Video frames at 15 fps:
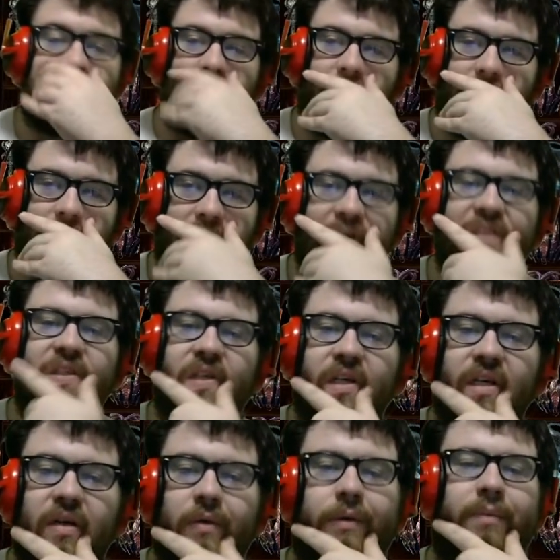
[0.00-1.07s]
Thorn
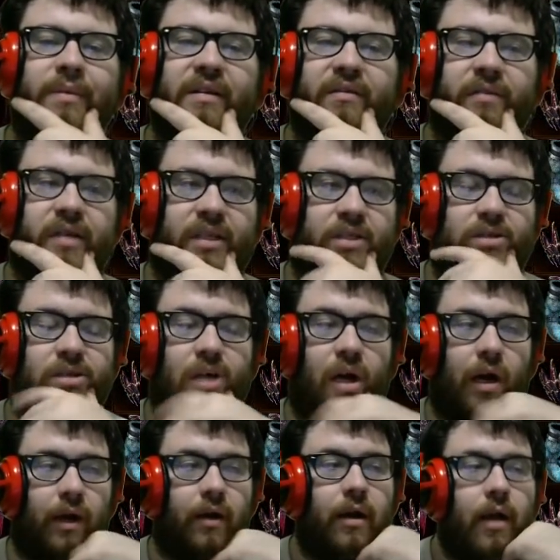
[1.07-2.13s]
Slinger would be really
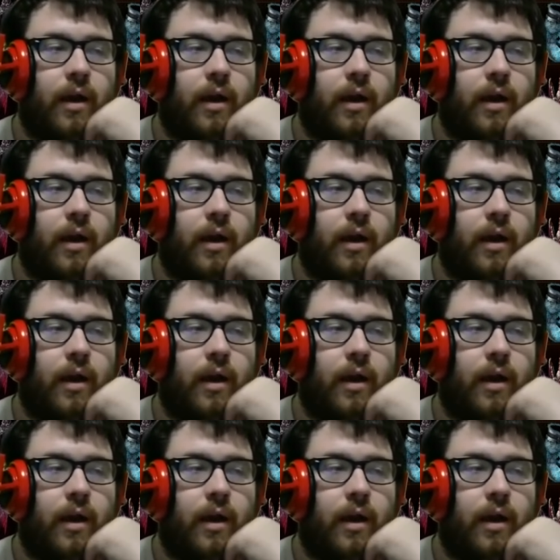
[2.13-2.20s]
strong.